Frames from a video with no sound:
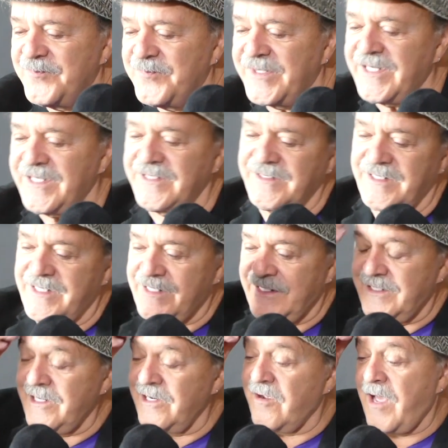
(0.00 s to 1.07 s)
But uh,
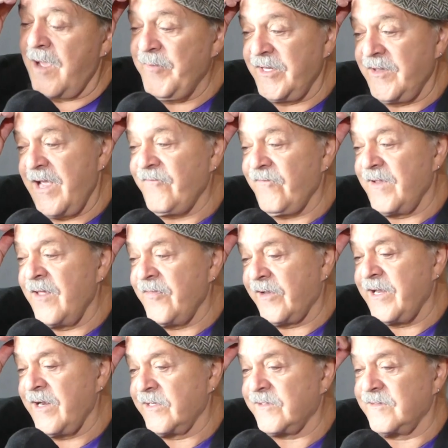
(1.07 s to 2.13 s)
you know, I mean, I've other
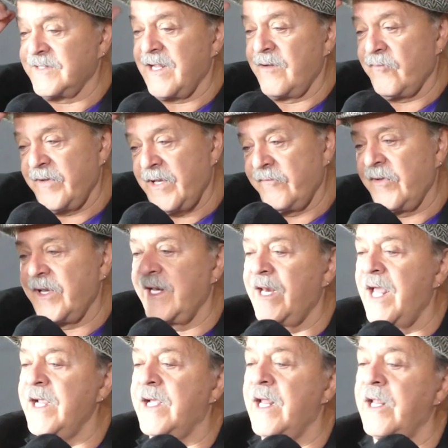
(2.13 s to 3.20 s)
characters I really, really
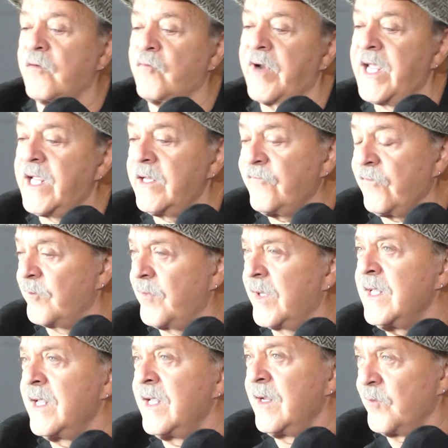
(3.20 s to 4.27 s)
like. I like Ray from
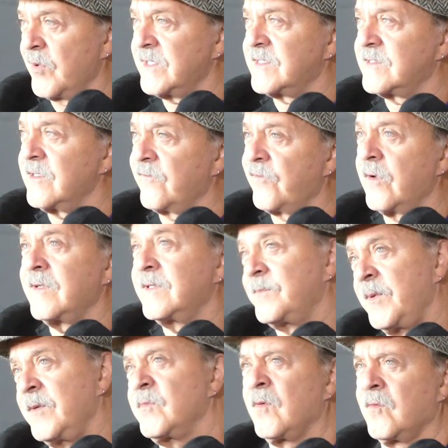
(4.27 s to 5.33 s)
Princess and the Frog. Because
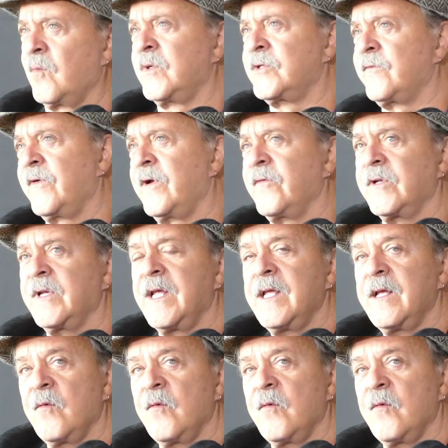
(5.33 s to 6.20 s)
people, oh, what's your favorite?